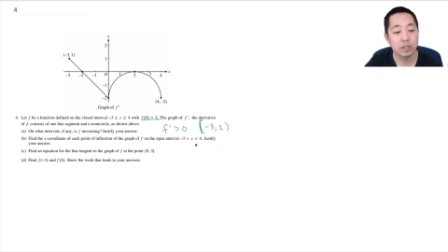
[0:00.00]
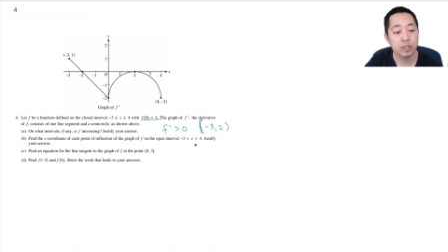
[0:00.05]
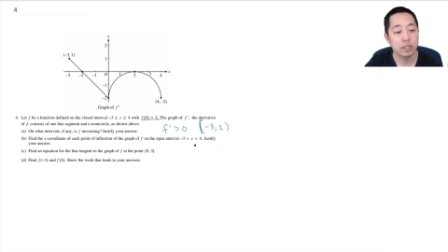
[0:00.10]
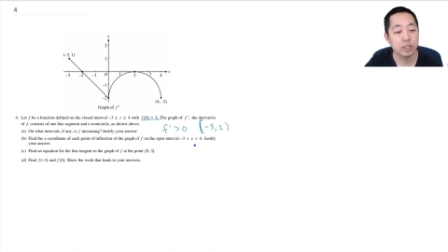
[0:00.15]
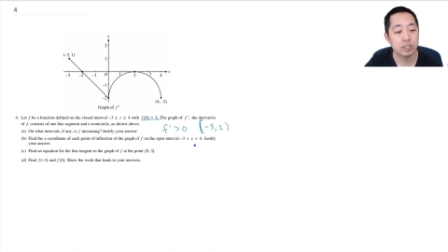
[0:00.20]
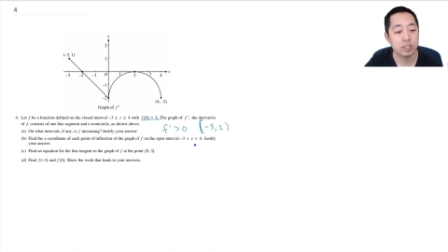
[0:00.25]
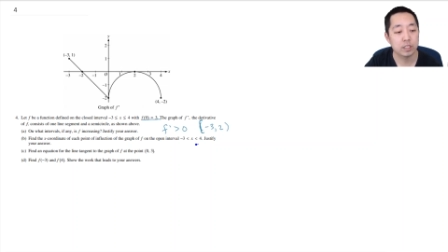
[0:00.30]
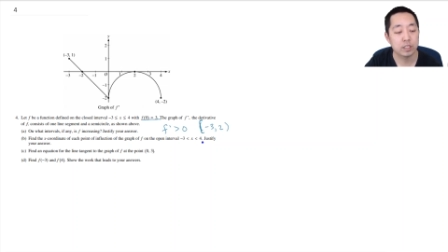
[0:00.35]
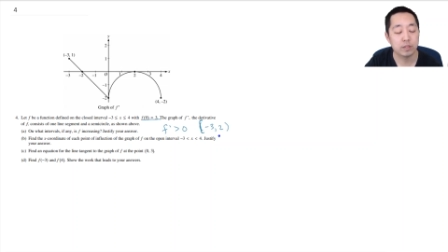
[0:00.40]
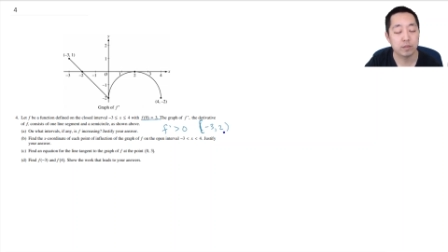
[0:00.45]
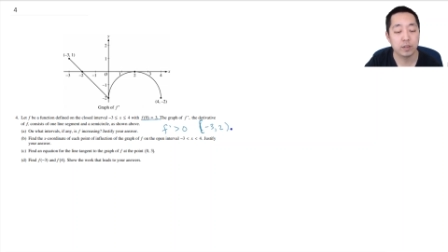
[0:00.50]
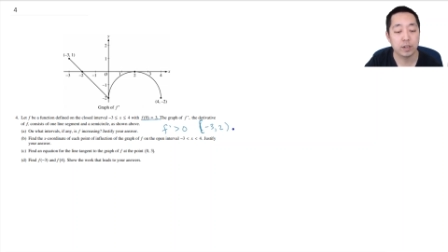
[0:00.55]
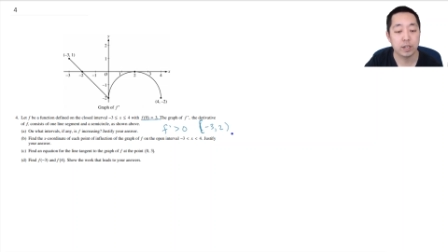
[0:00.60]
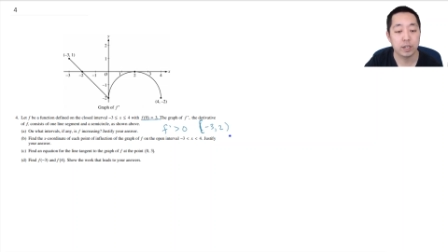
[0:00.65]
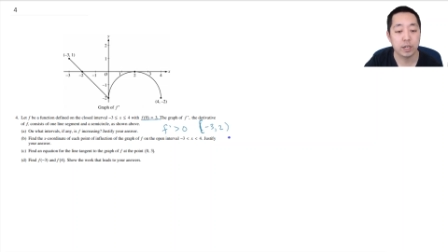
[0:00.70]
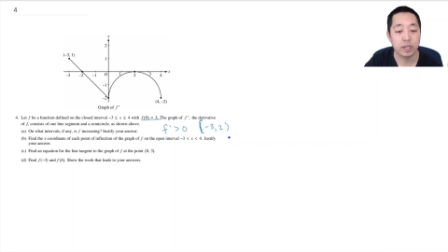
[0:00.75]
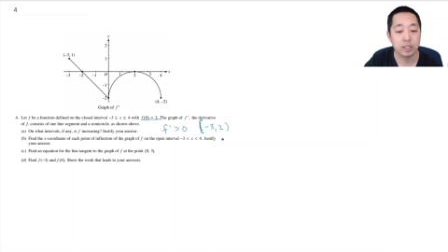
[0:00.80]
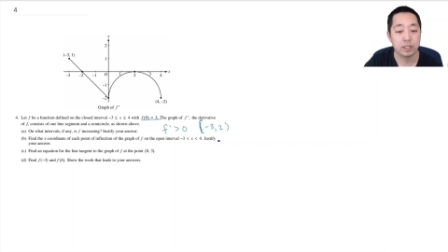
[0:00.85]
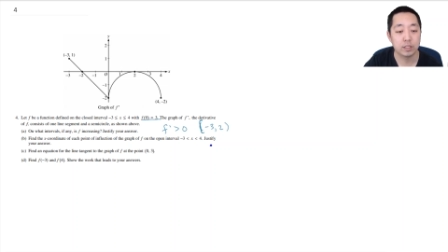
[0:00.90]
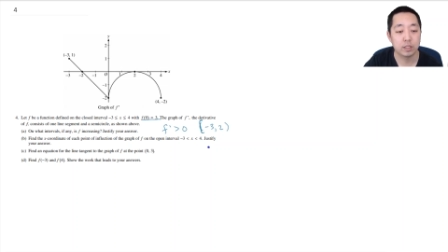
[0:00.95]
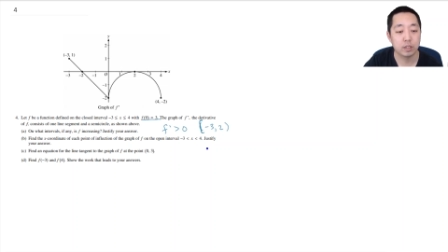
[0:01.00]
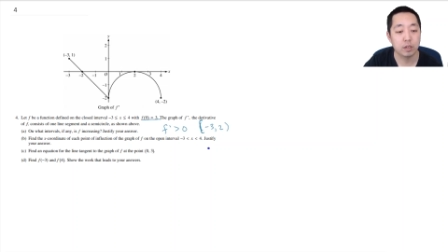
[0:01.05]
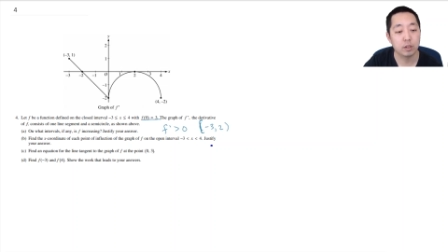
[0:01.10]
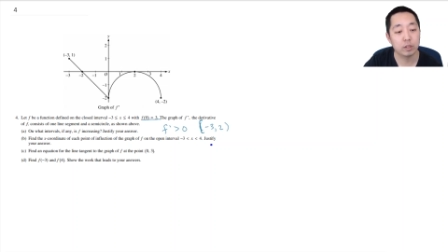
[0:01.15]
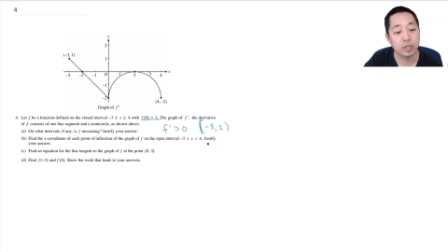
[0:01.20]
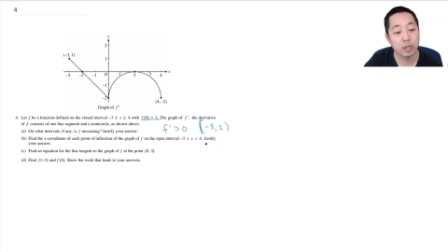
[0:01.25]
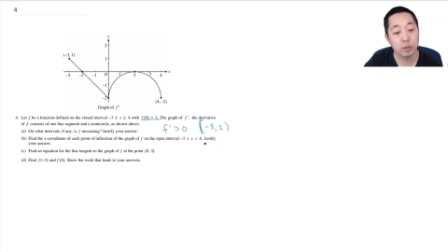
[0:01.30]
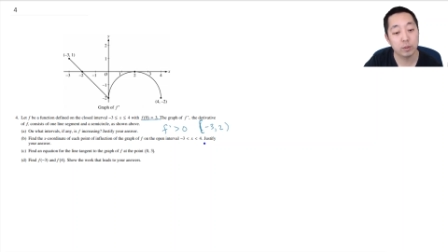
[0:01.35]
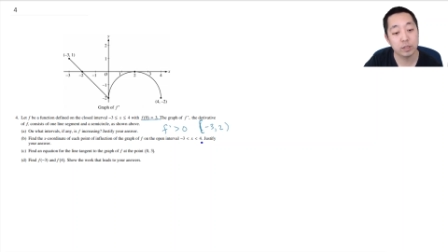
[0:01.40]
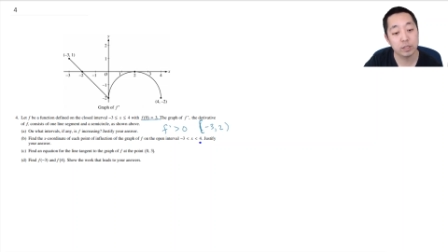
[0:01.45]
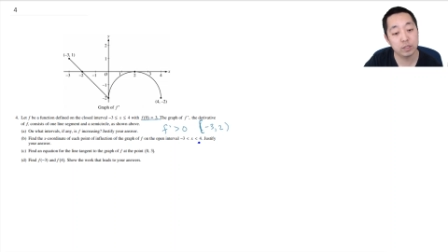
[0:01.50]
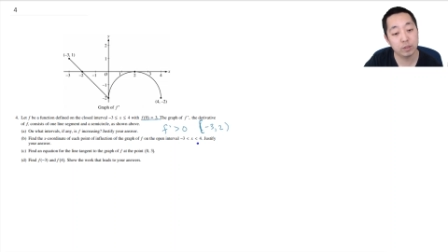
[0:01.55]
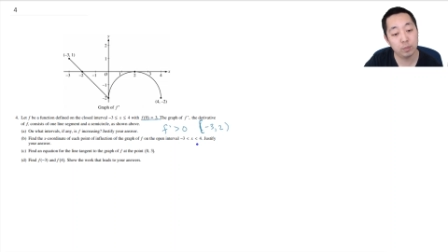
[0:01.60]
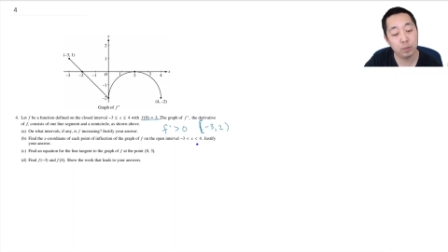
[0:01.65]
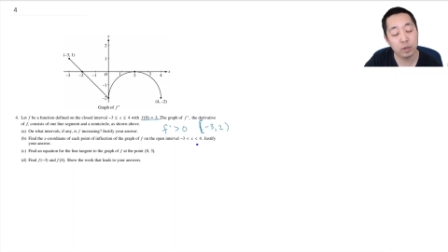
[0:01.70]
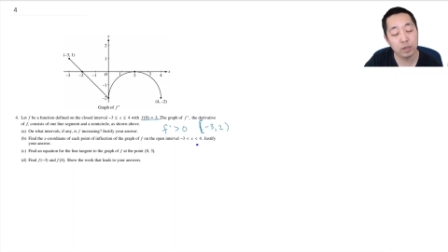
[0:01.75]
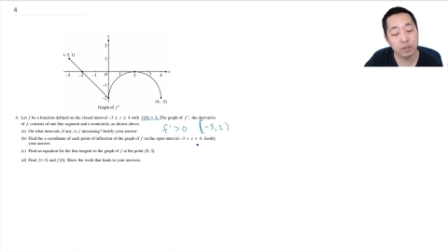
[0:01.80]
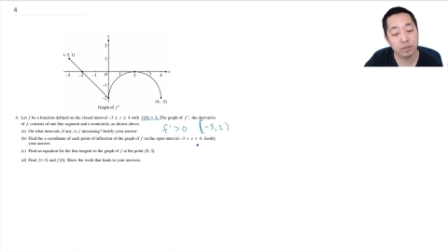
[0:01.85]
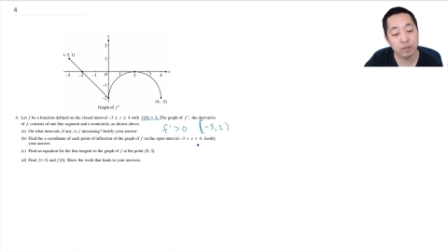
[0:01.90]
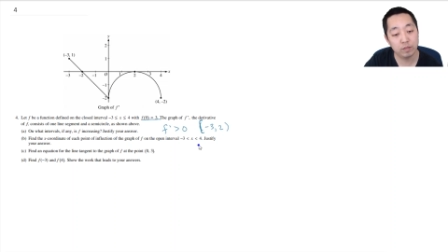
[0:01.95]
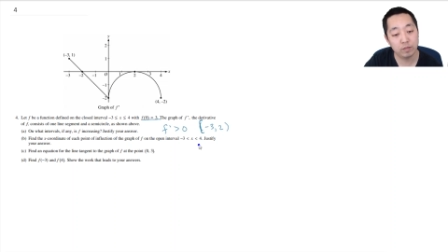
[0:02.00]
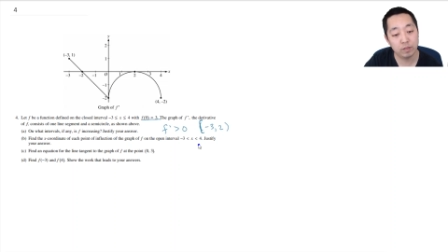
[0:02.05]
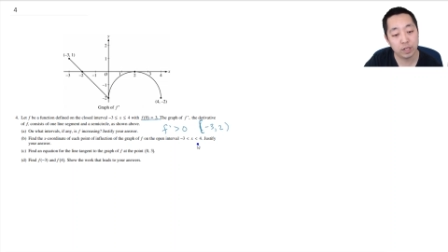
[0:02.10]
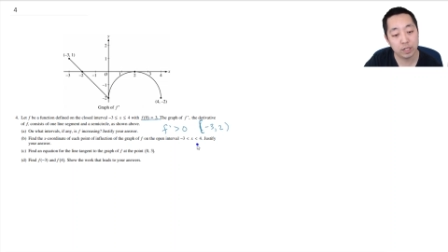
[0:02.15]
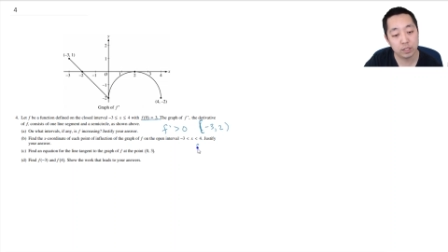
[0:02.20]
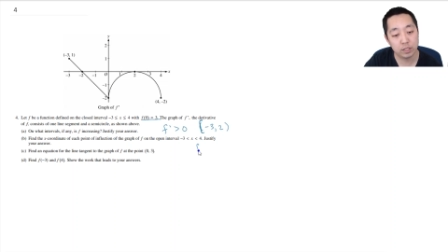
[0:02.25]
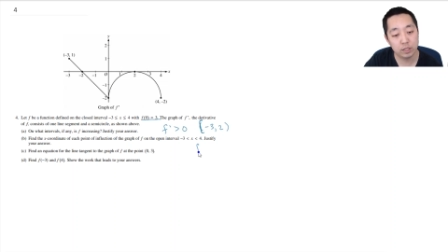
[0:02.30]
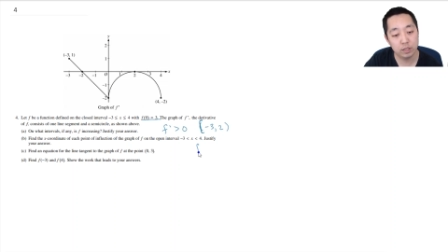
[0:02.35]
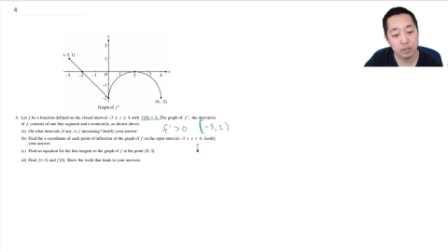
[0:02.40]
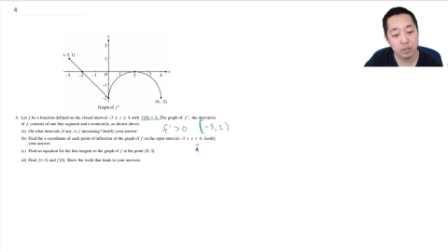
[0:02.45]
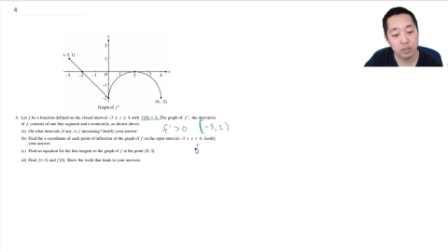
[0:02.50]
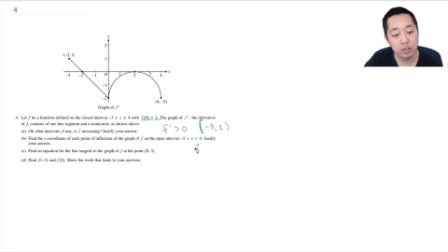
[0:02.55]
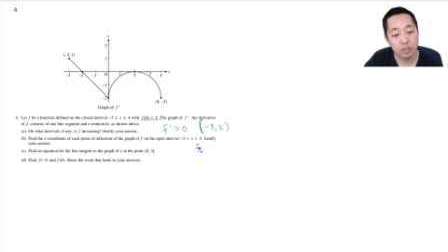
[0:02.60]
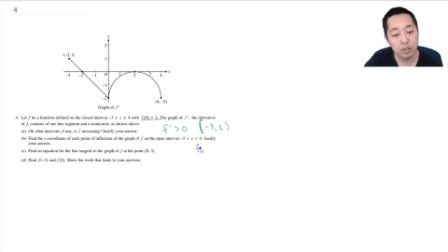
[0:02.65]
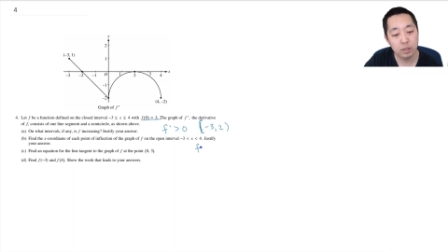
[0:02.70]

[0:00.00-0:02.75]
and justify your answer. Okay, what is a point of inflection?